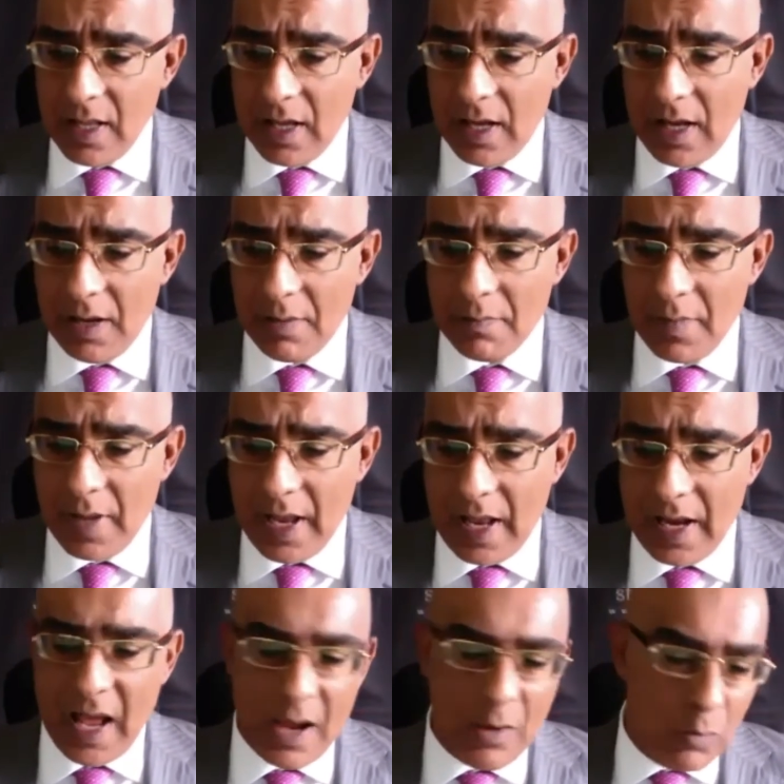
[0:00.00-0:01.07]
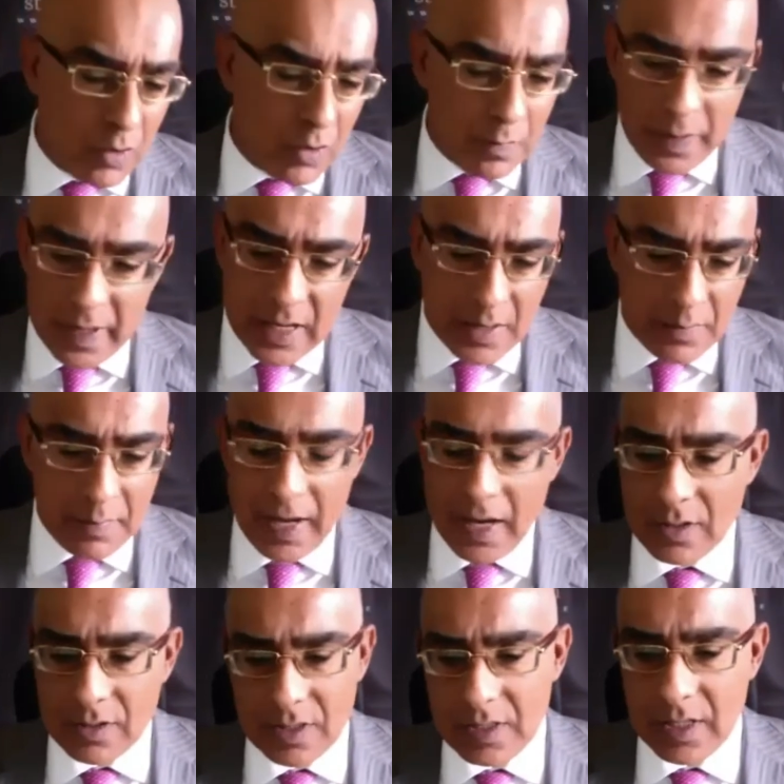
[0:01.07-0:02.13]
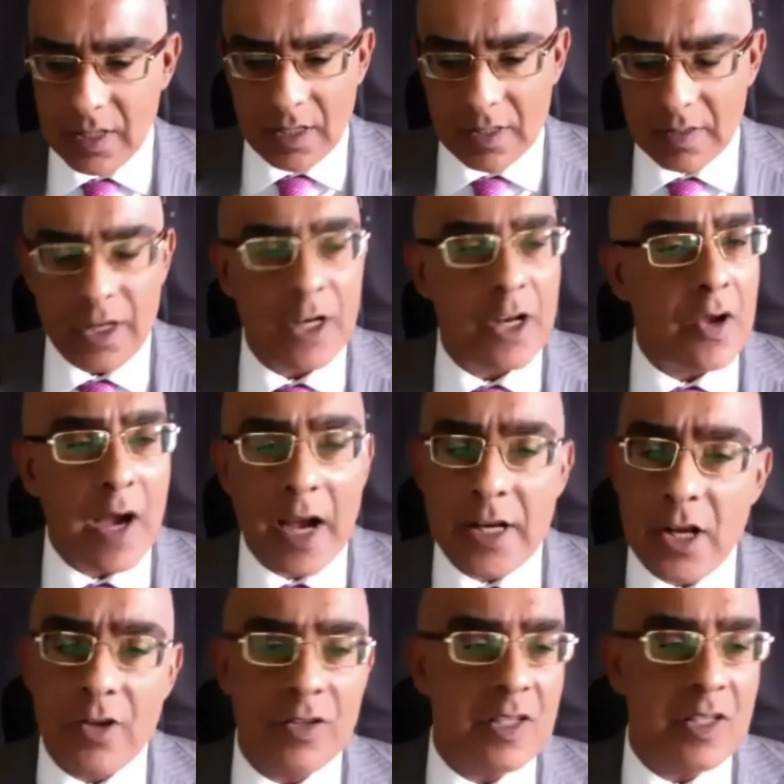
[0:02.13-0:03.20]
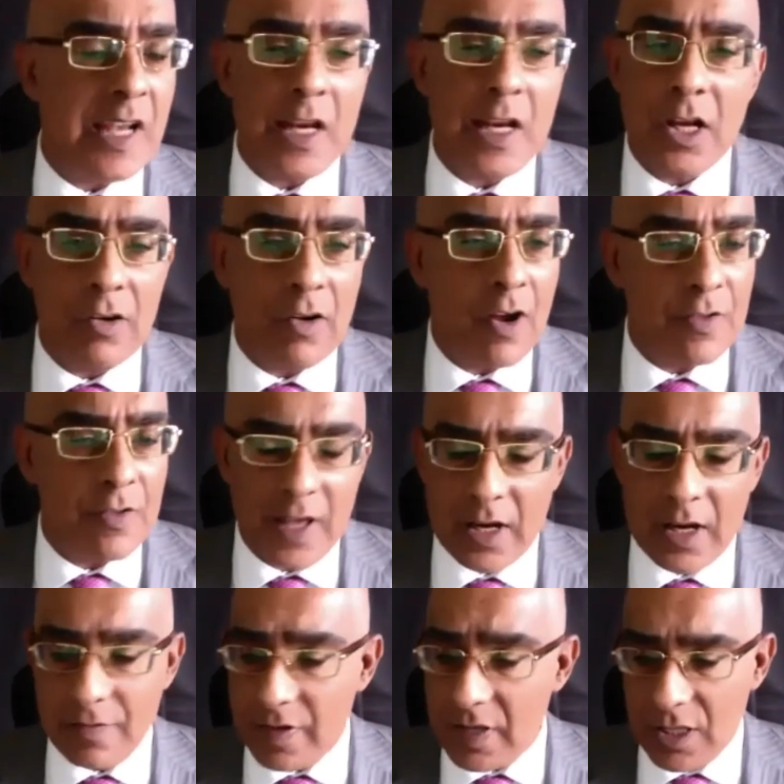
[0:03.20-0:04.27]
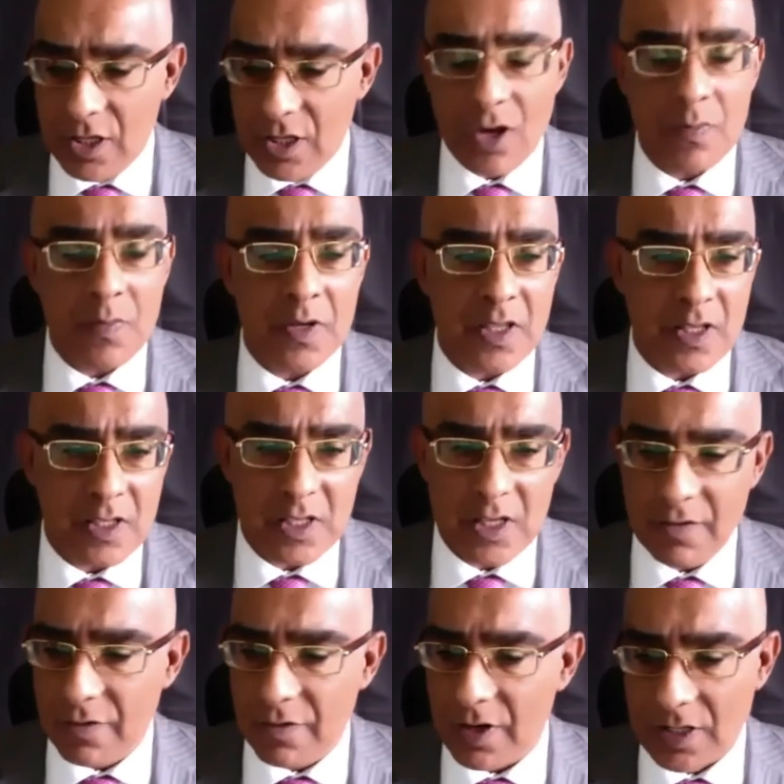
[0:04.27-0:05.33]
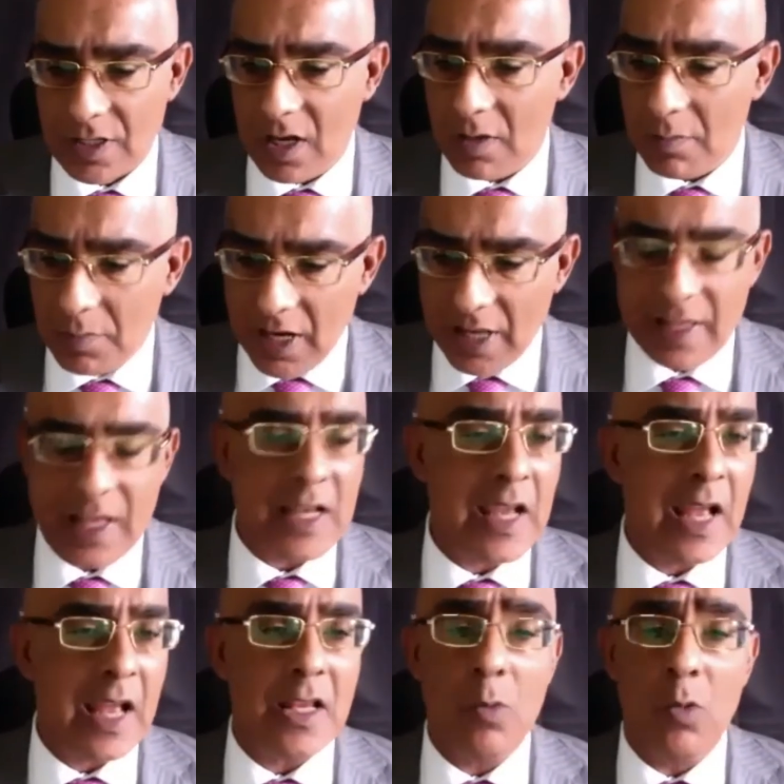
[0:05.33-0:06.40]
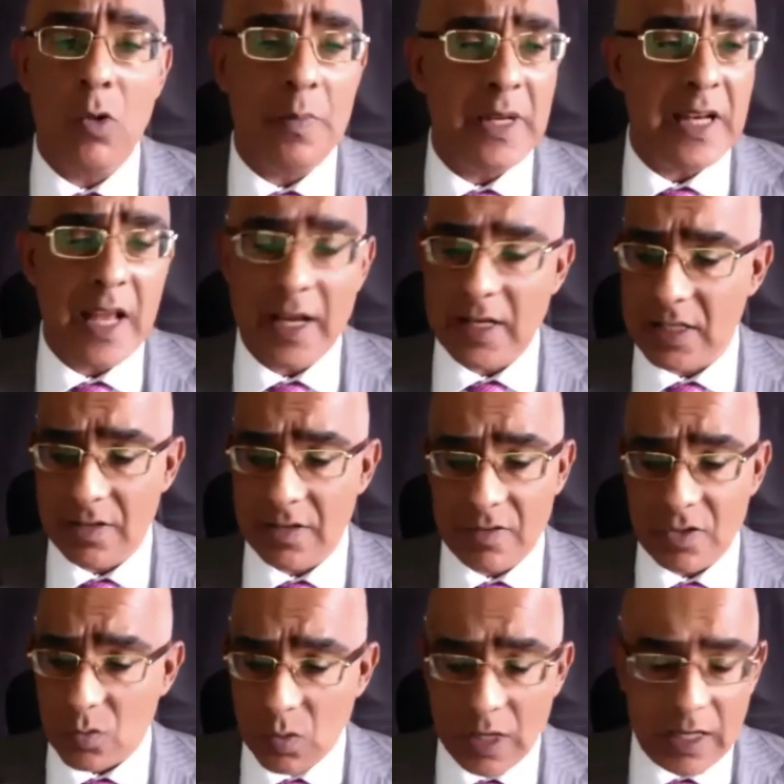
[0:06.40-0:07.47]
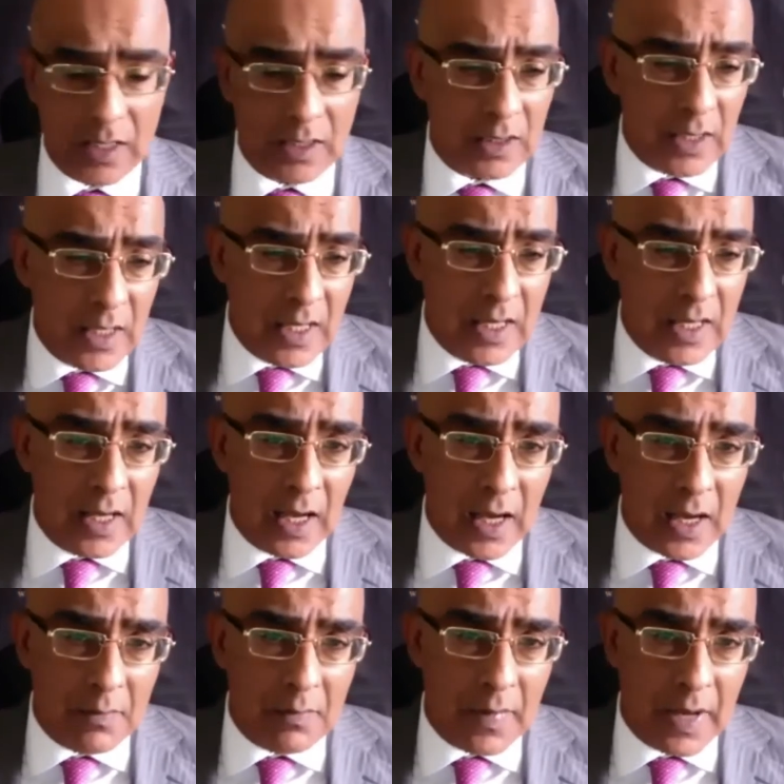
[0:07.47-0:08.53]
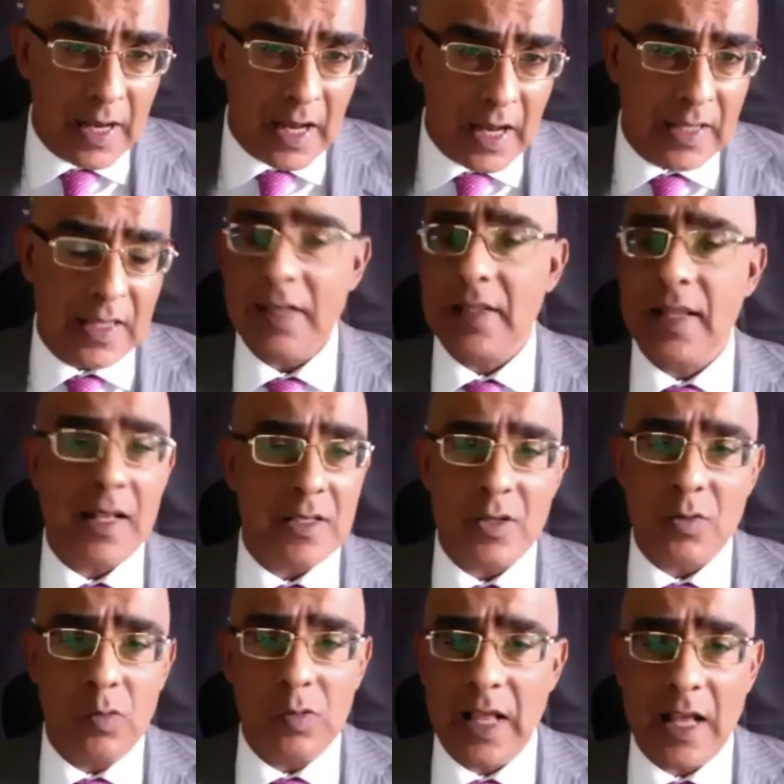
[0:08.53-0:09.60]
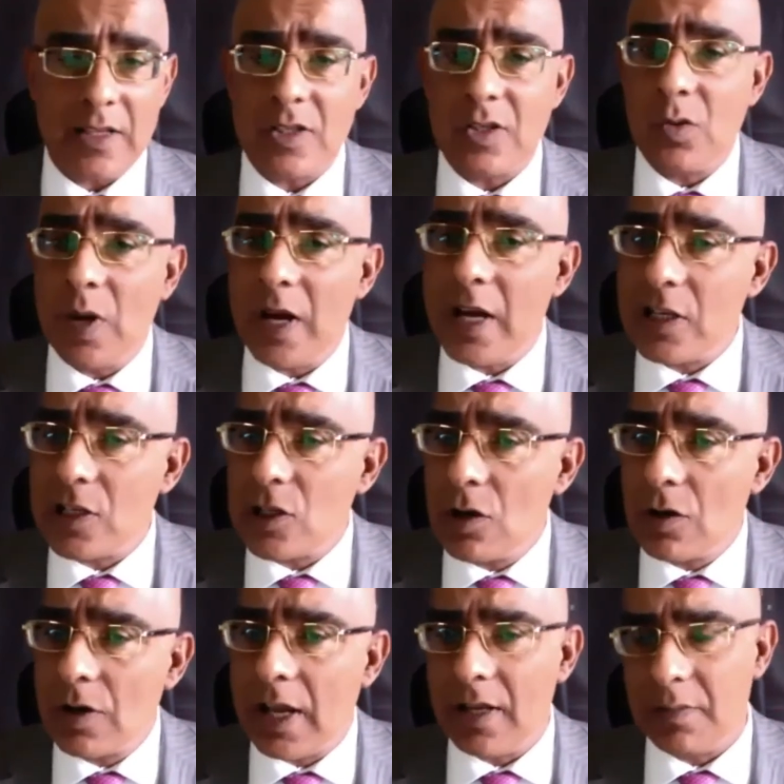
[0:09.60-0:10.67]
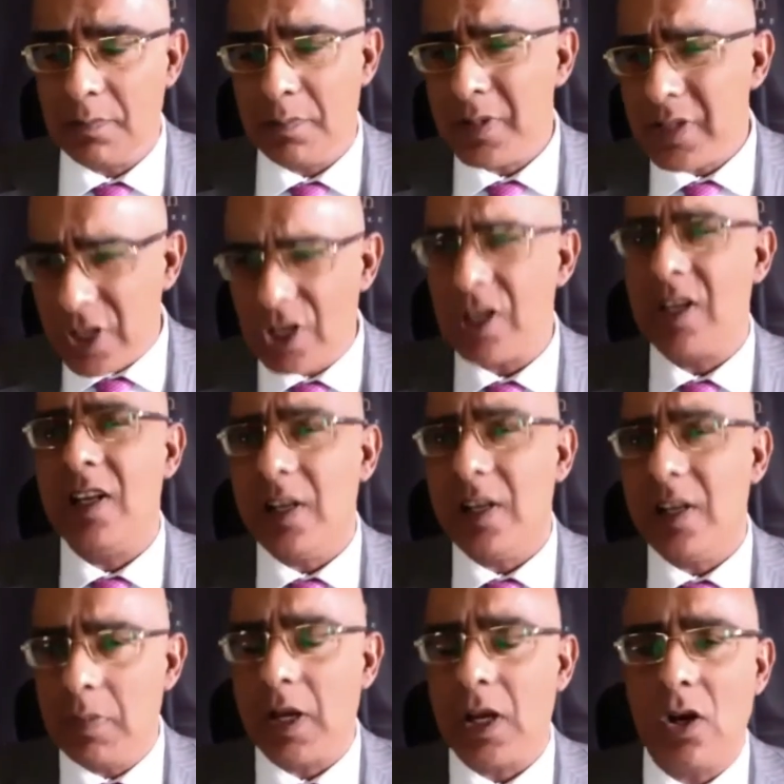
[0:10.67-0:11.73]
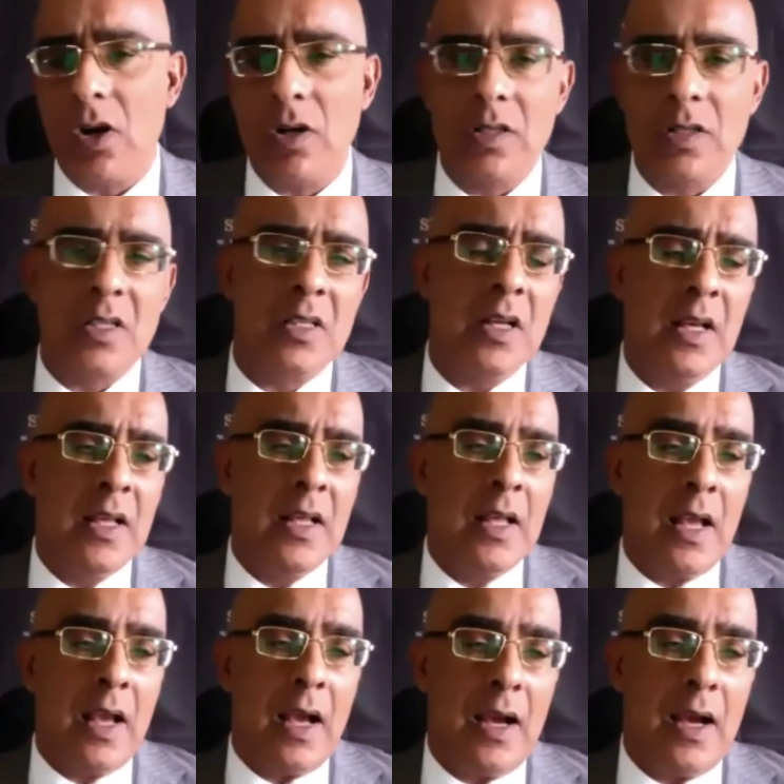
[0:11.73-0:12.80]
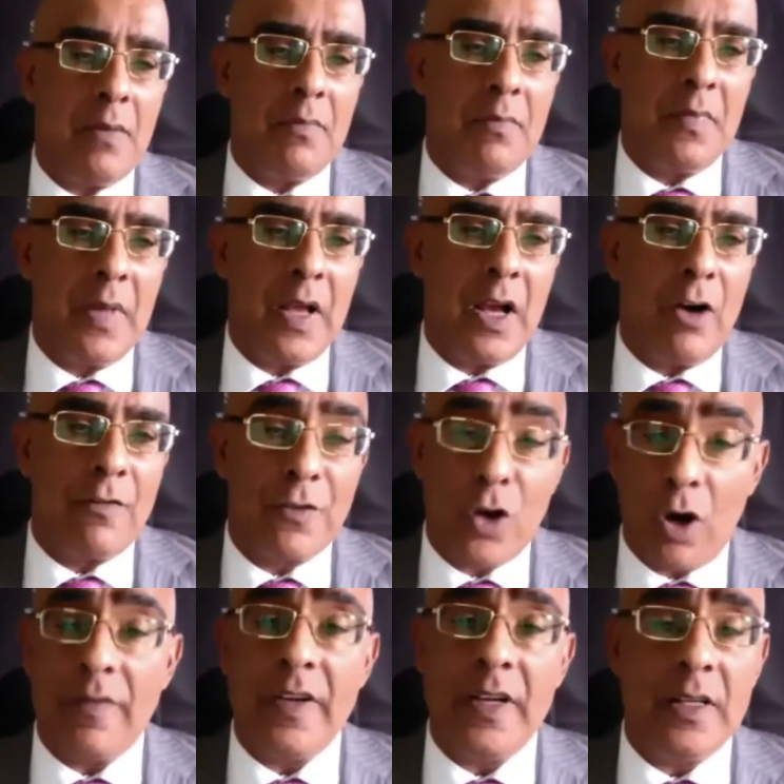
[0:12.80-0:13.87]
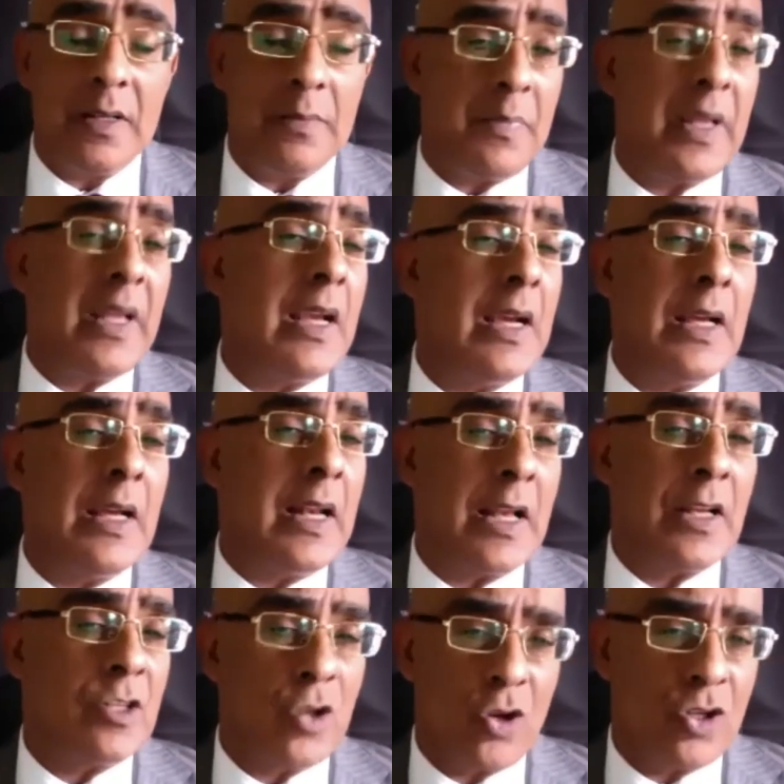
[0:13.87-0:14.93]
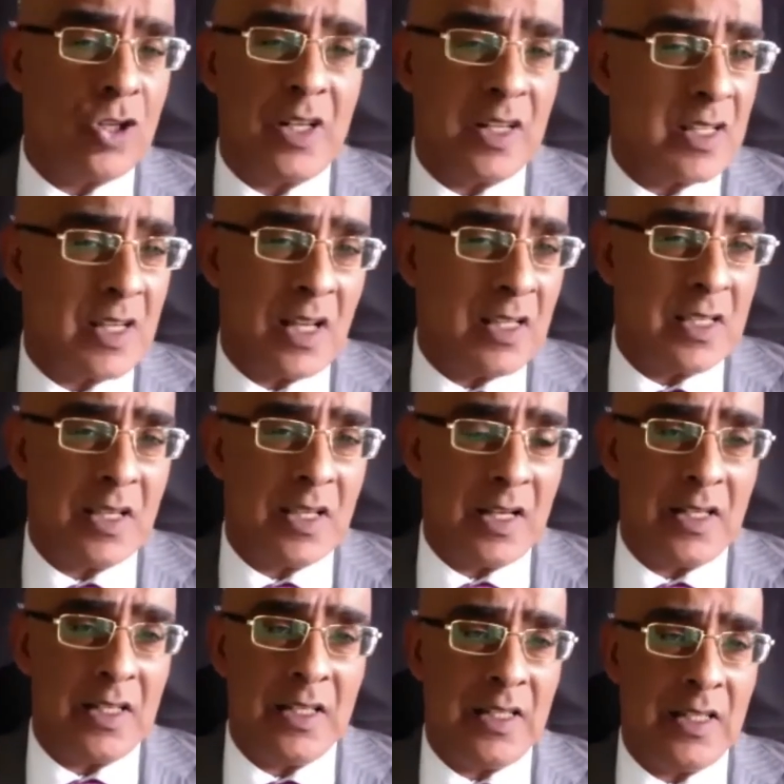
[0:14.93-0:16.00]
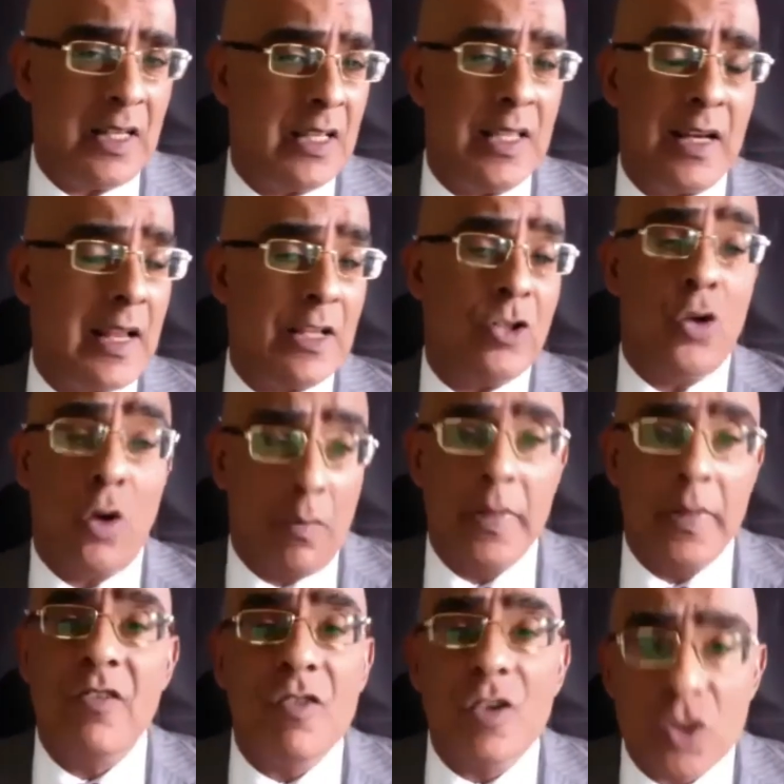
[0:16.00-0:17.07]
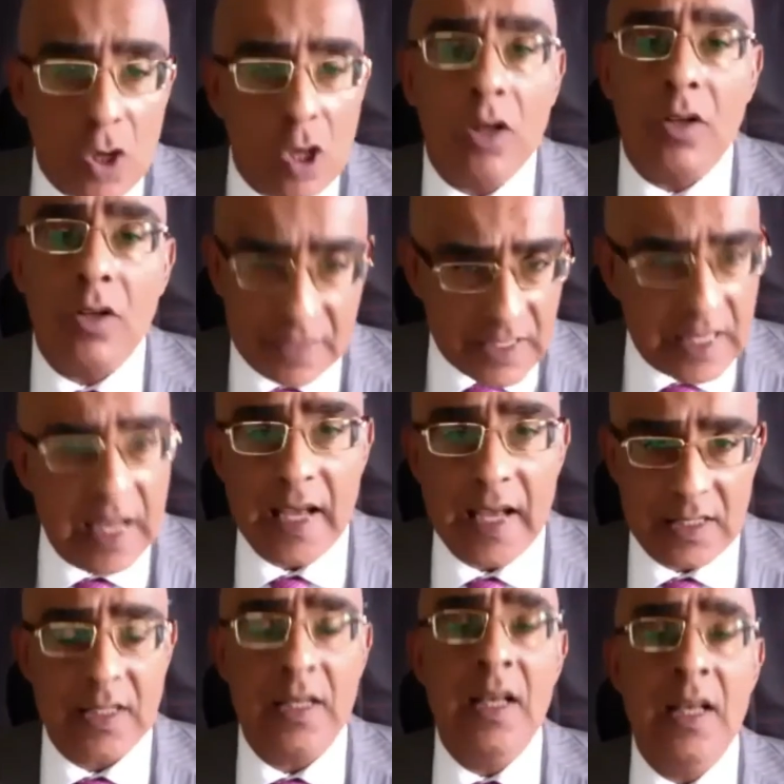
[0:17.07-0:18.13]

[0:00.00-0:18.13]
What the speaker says: And I would be about, I don't see any growth out of Ethiopia this year, for example. I think Kenya will be negative as well. And I think that's the way it's looking, particularly because of COVID being an exogenous uncertainty that has not been resolved yet.